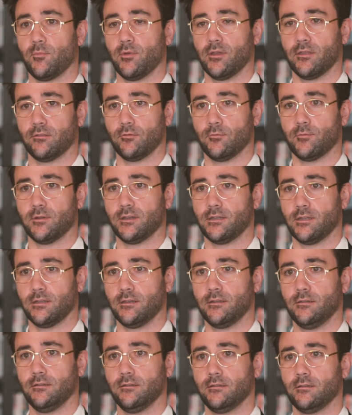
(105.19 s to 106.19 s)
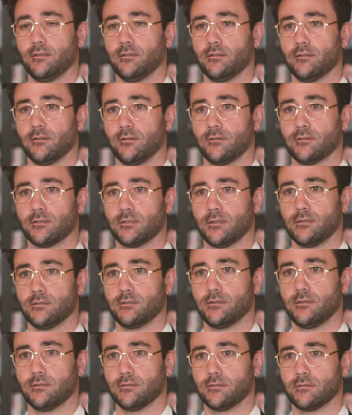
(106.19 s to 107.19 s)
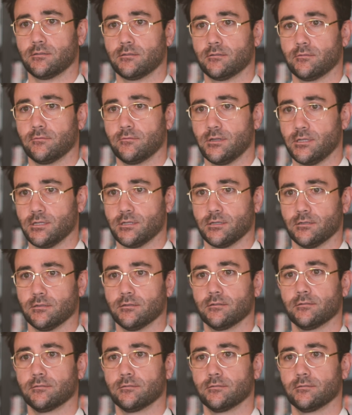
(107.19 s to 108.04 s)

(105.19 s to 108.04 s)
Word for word: bathroom attendant in the Los Angeles region.